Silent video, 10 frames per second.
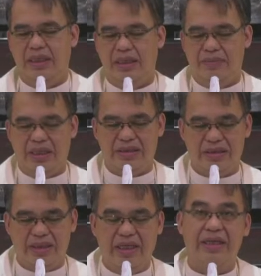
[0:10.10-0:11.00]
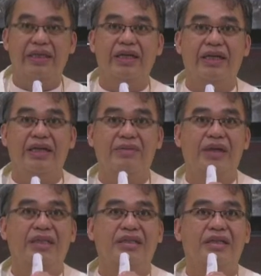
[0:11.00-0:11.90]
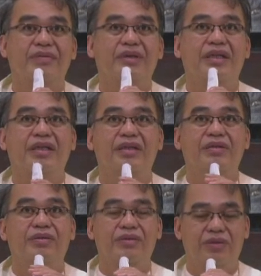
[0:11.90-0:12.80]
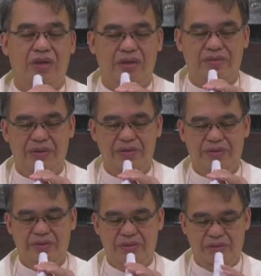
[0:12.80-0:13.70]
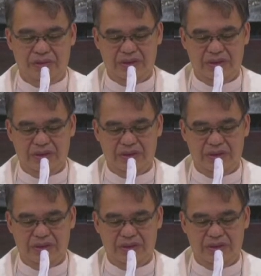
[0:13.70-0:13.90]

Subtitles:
A blessed day, a blessed evening to all of you,